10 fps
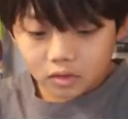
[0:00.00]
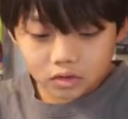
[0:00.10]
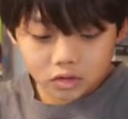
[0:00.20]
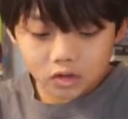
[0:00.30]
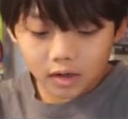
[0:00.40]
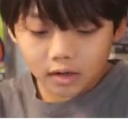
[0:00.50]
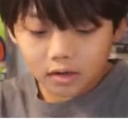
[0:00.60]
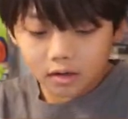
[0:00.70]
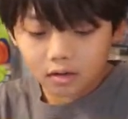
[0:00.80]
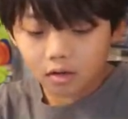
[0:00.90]
Trade
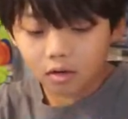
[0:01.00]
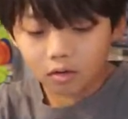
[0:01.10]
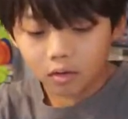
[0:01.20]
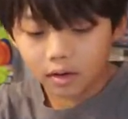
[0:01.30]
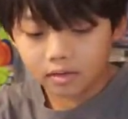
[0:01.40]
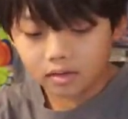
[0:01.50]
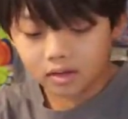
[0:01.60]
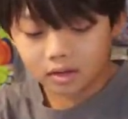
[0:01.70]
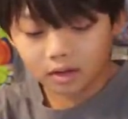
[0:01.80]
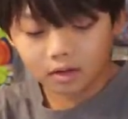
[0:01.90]
in. Oh, I
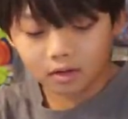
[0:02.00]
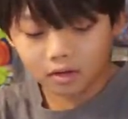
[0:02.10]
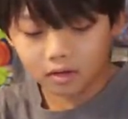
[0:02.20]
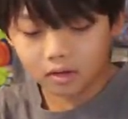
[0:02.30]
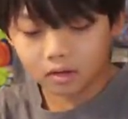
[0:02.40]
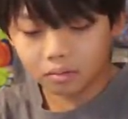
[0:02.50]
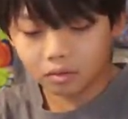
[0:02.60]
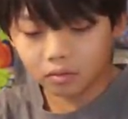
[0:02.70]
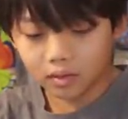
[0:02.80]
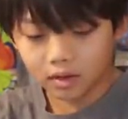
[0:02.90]
seen that card in the
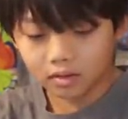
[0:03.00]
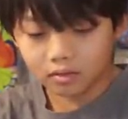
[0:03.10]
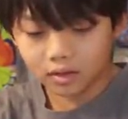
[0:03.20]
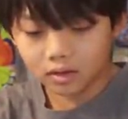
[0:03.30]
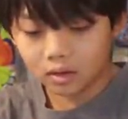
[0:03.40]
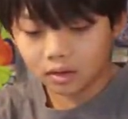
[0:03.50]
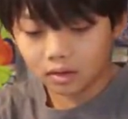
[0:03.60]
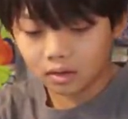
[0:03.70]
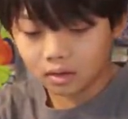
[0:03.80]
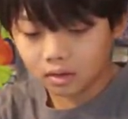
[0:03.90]
Blue Eyes White
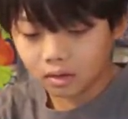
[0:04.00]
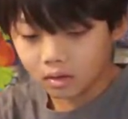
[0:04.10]
Dragon.